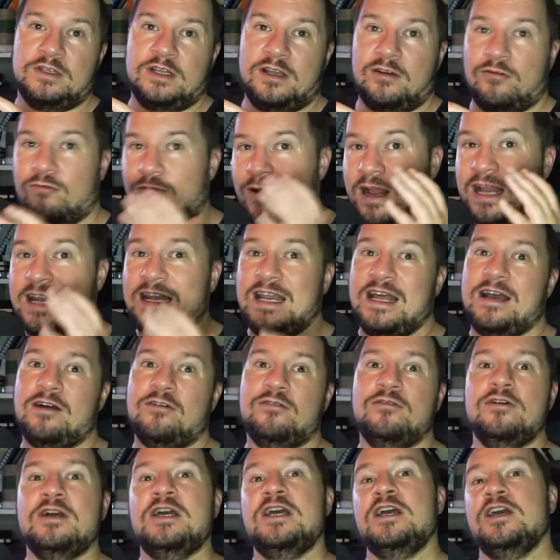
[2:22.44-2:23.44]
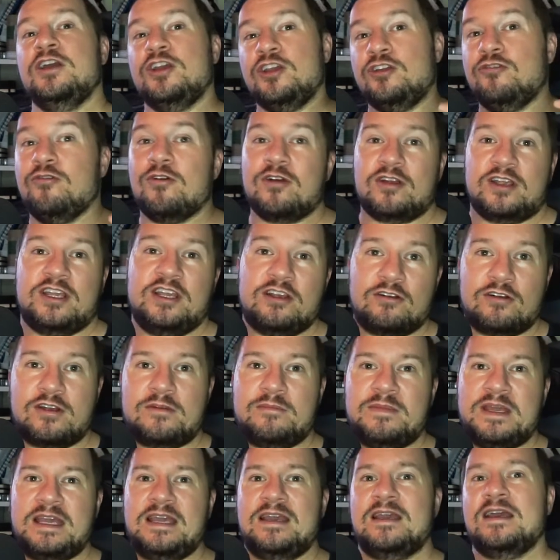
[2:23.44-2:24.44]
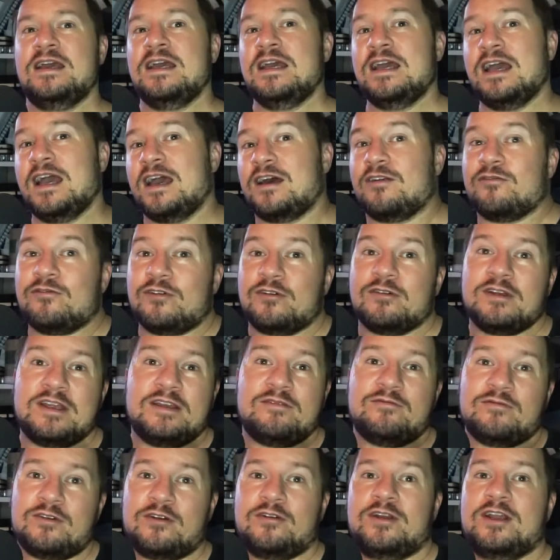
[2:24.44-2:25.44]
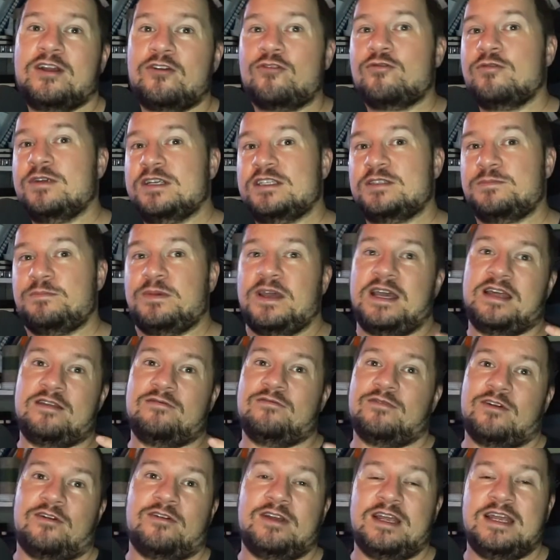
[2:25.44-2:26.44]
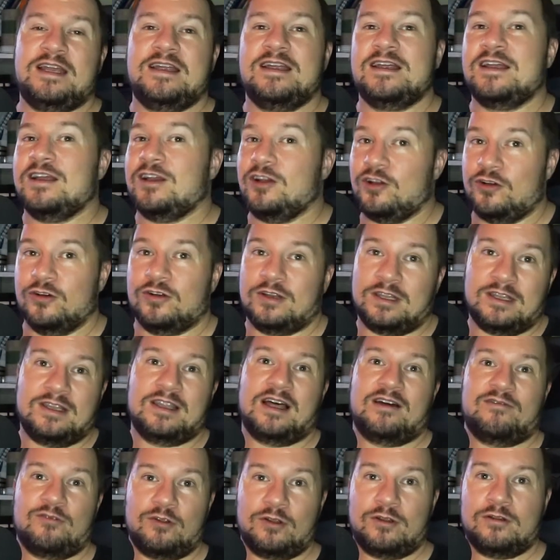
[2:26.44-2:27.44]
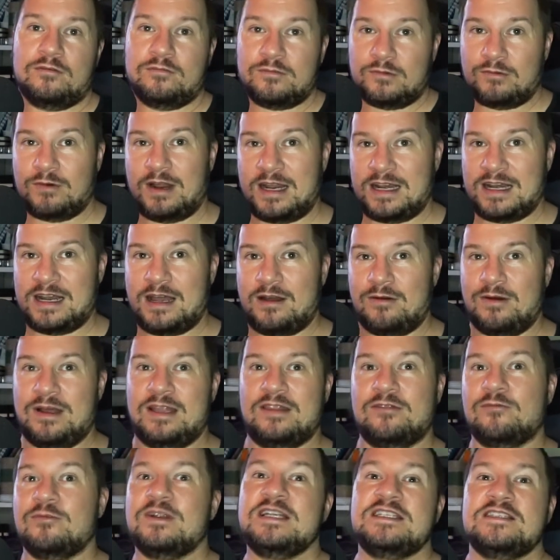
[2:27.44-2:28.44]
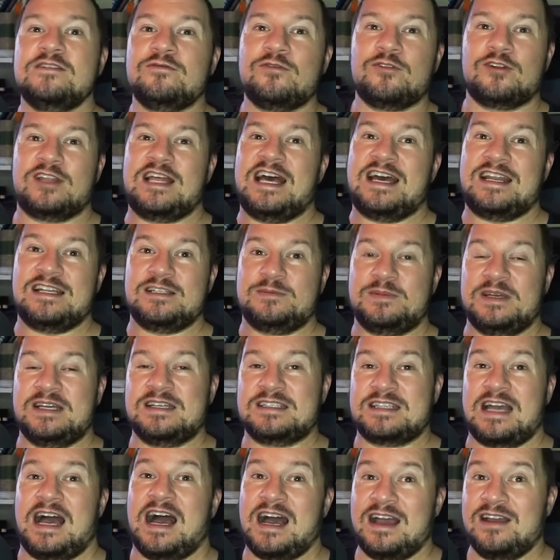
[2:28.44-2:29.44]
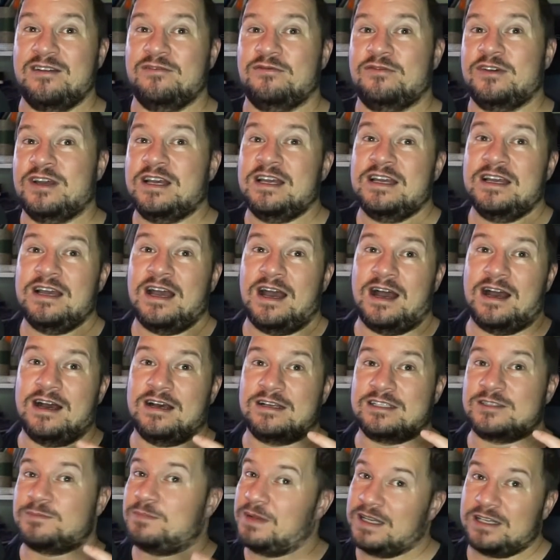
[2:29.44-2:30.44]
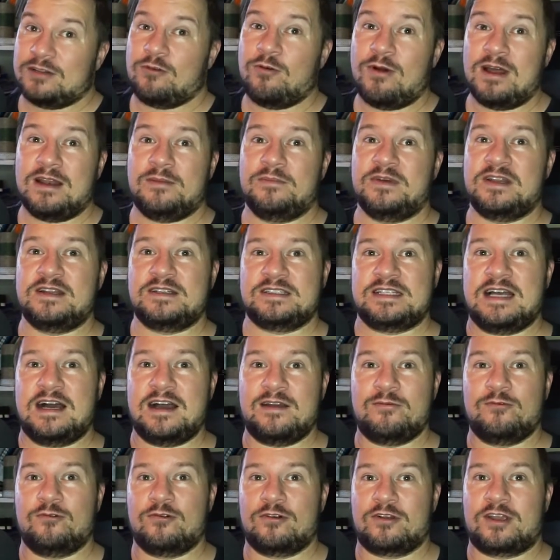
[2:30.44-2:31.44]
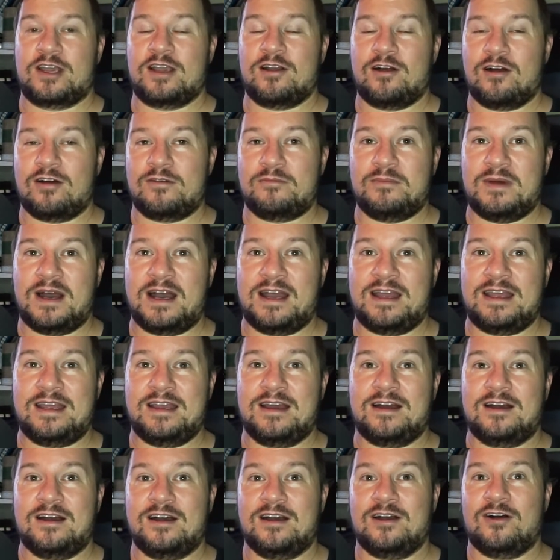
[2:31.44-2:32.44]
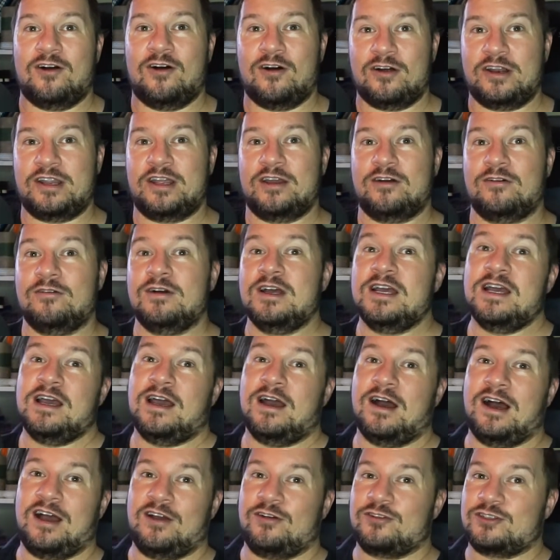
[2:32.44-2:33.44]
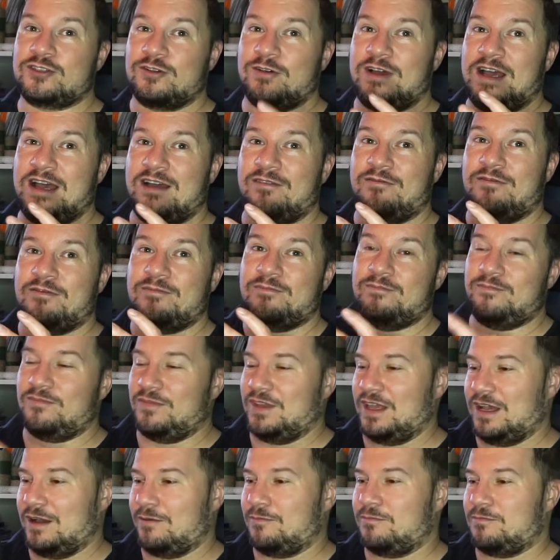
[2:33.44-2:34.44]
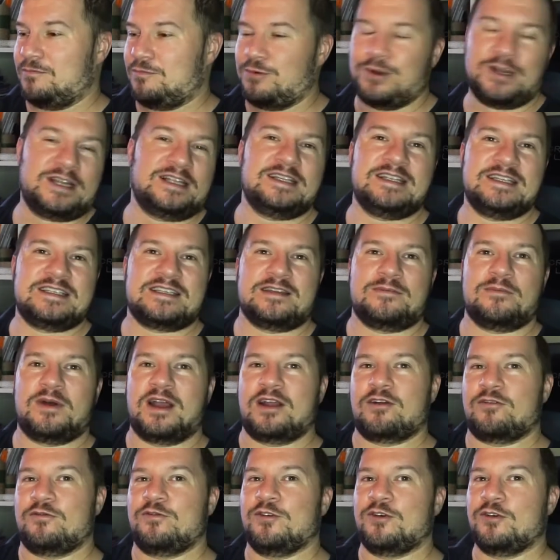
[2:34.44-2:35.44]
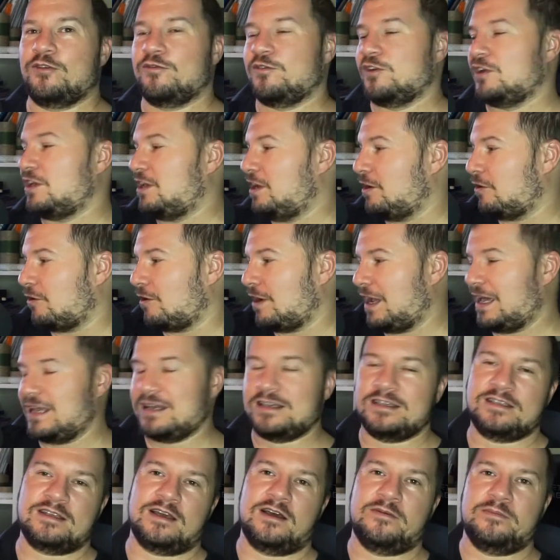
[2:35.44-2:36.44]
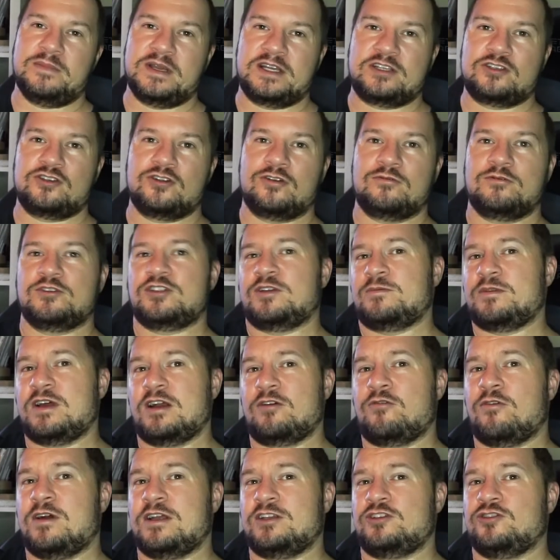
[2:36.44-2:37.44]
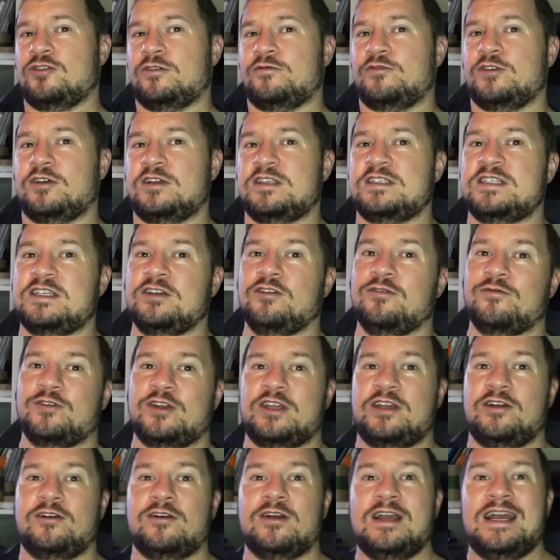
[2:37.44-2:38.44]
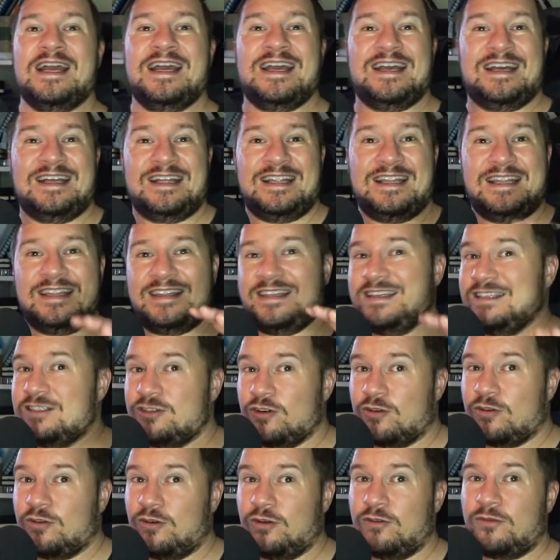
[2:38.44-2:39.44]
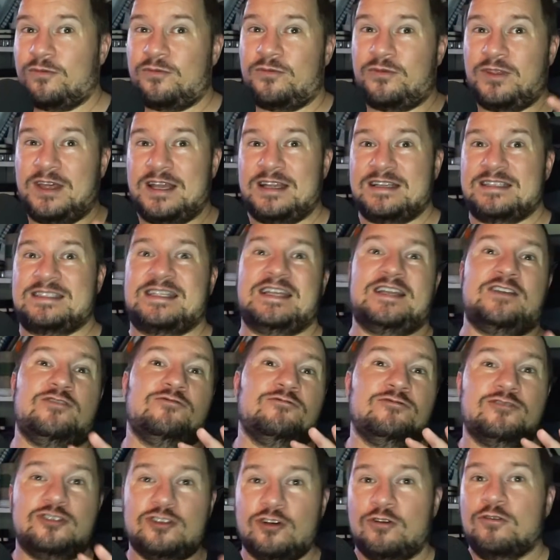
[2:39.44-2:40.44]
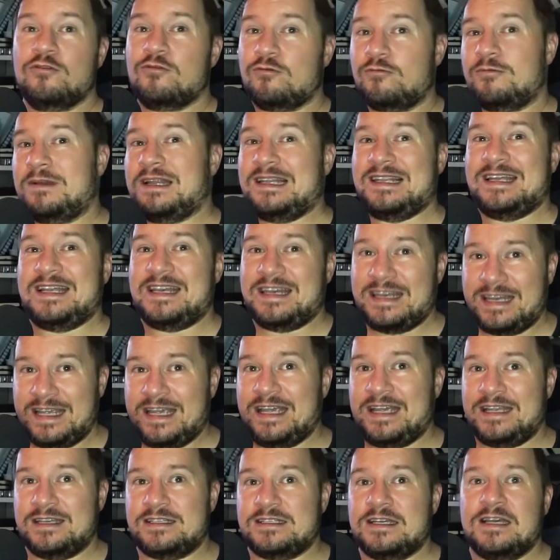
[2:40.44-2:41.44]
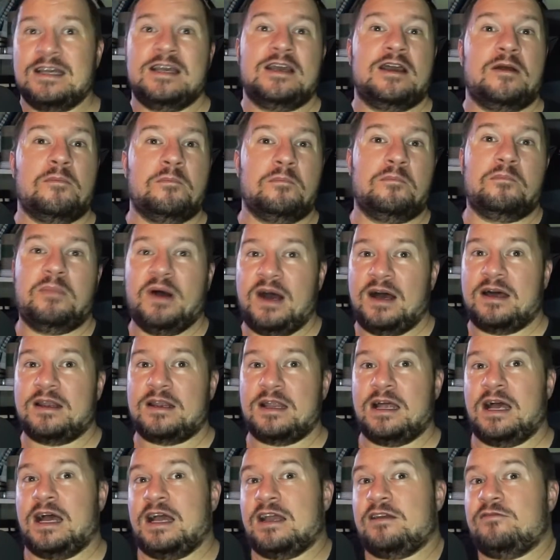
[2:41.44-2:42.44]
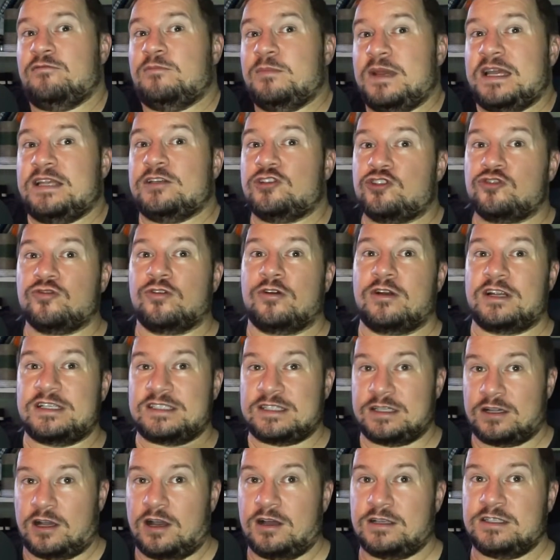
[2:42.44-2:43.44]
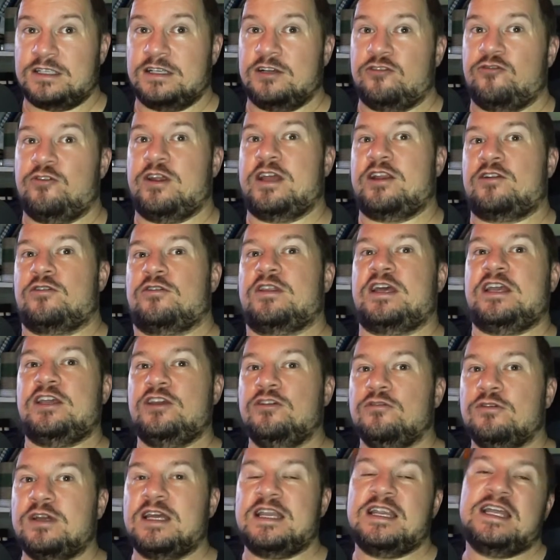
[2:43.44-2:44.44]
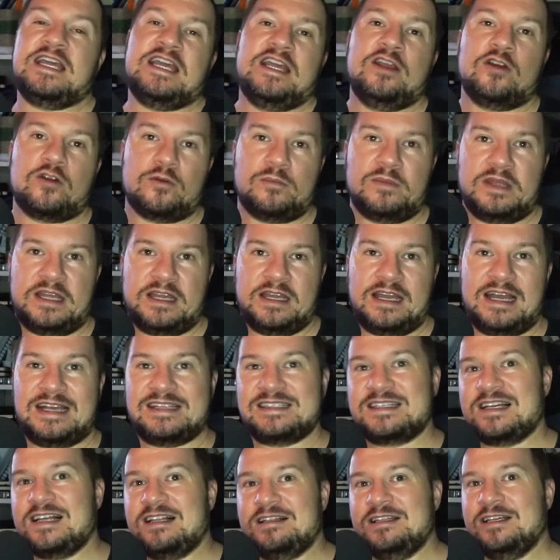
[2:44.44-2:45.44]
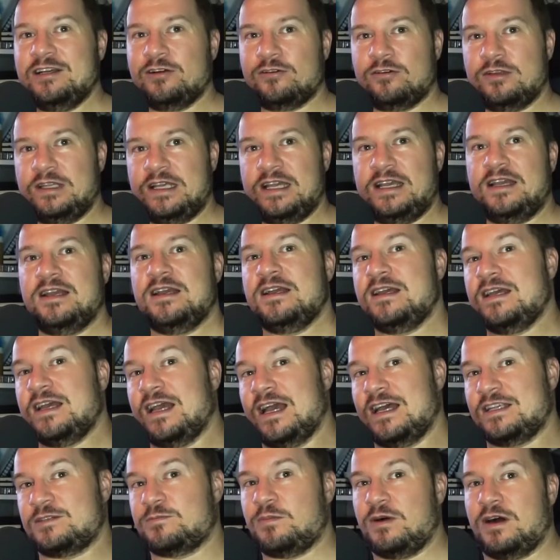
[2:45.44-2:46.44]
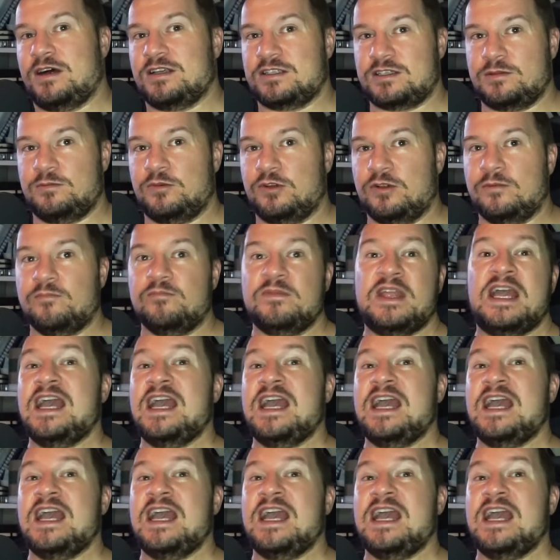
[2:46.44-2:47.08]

Right now, you are hearing me at a very, very crisp and very good level right now. And the reason for that is because I've spent quite a bit of time working on my audio. I also have a pretty decent microphone over here and a mixer, which I'm not quite sure if you can see over here. These are all things that you don't really need, but I've made sure as a content creator that you can hear me as clearly as possible.